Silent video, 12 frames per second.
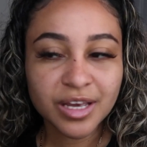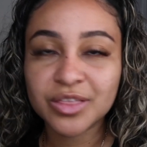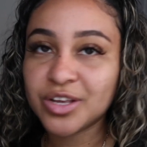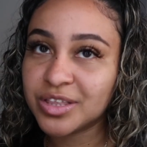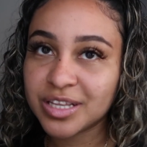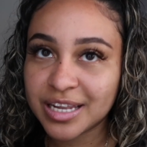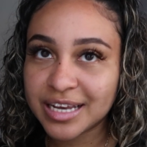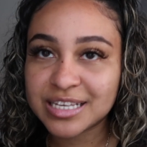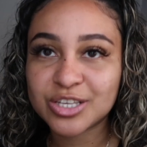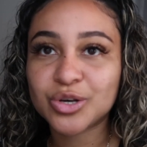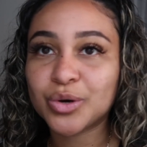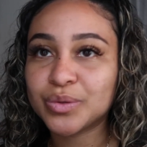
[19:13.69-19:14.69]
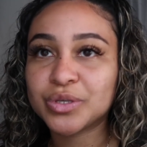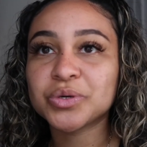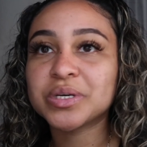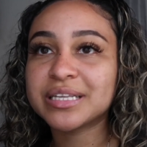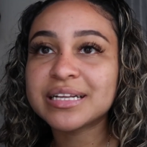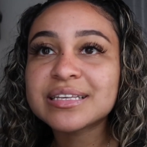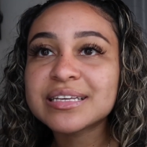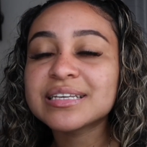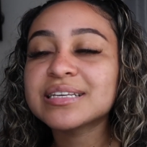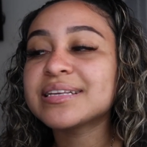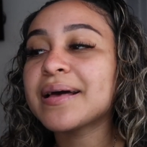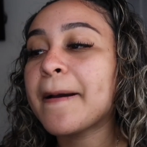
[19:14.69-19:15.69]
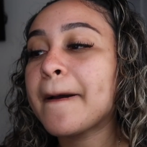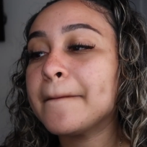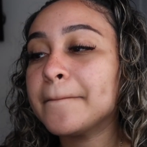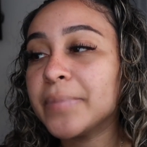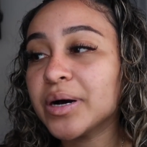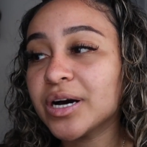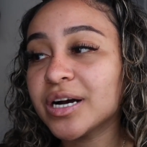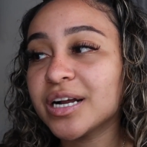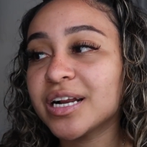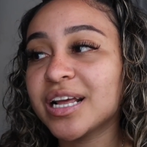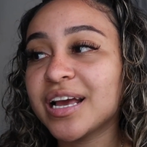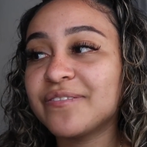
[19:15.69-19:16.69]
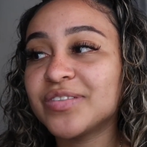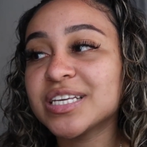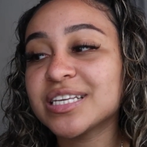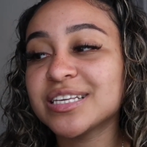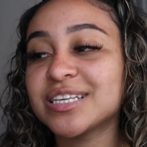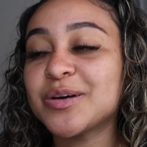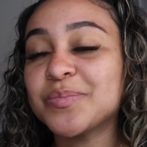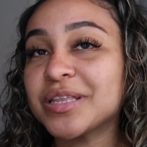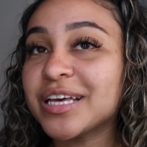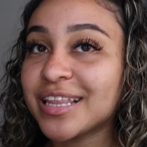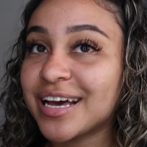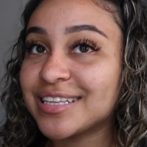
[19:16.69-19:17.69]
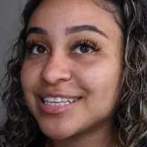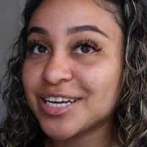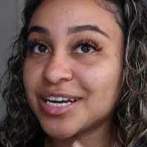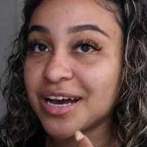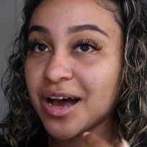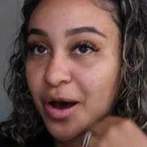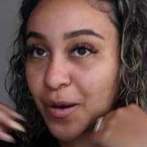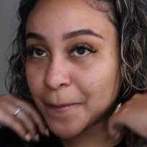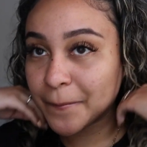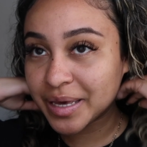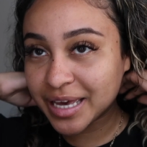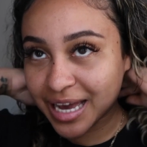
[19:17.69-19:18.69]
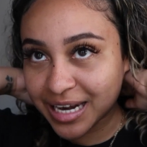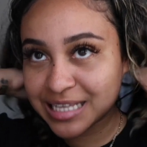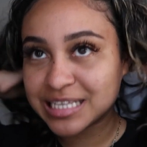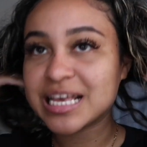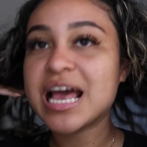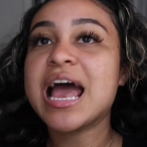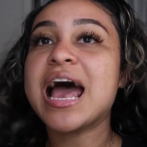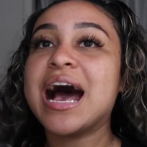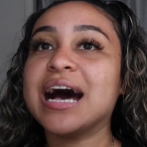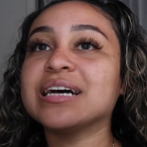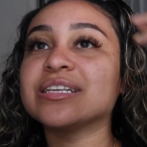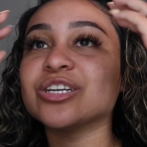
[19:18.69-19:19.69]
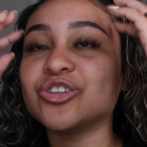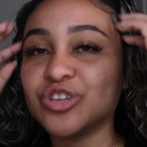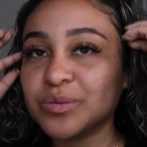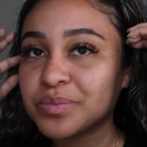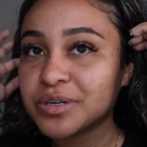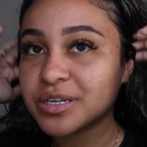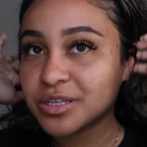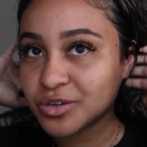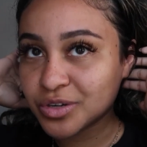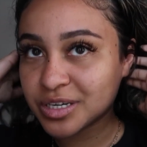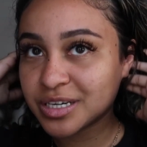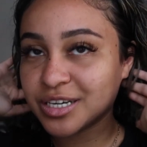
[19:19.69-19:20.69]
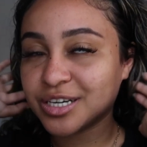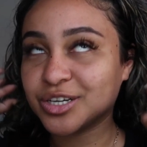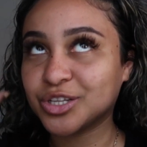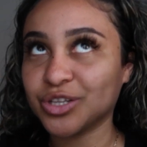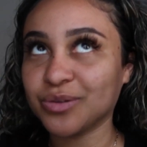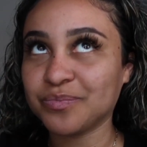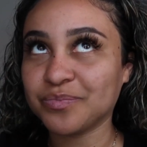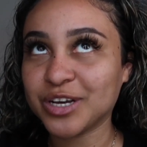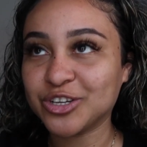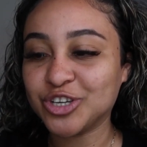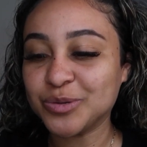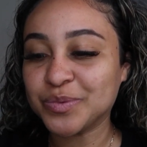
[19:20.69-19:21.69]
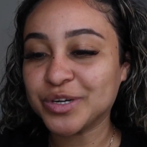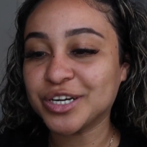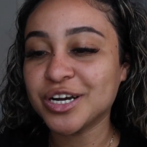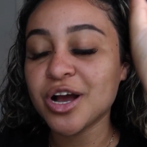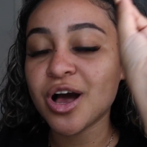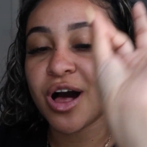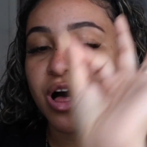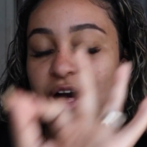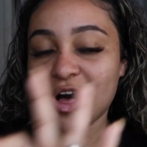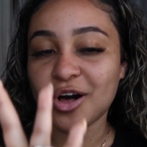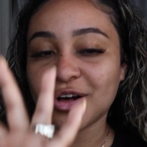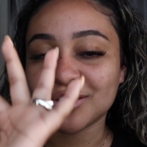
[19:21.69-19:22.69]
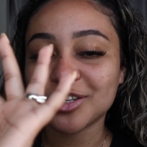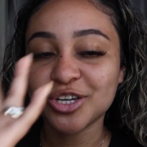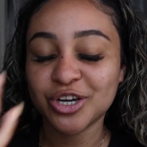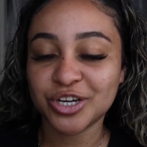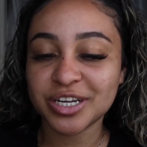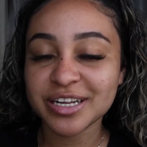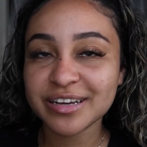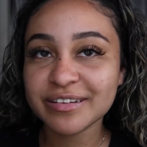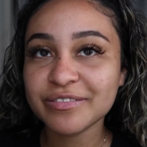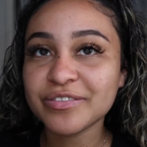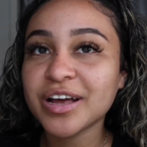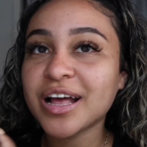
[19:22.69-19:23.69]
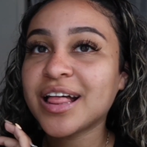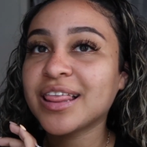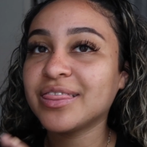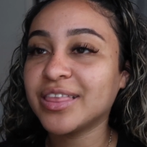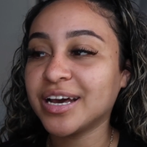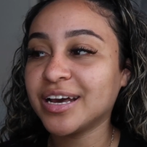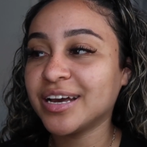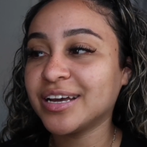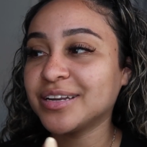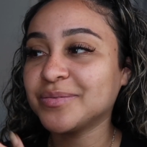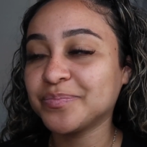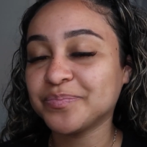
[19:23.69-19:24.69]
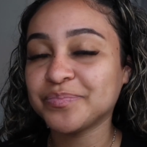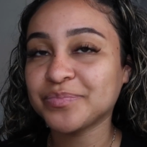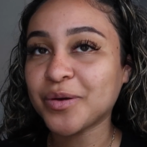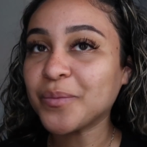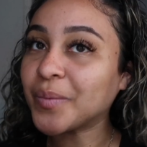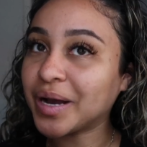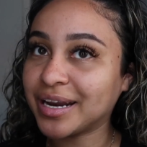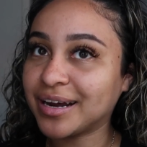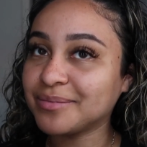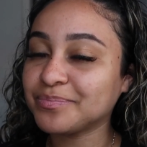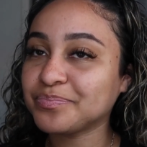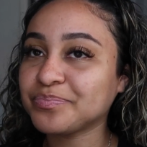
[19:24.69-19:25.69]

nonetheless go to a dentist. But if this is something that's gonna help me and it has a cheaper alternative, a cheaper alternative, then why not?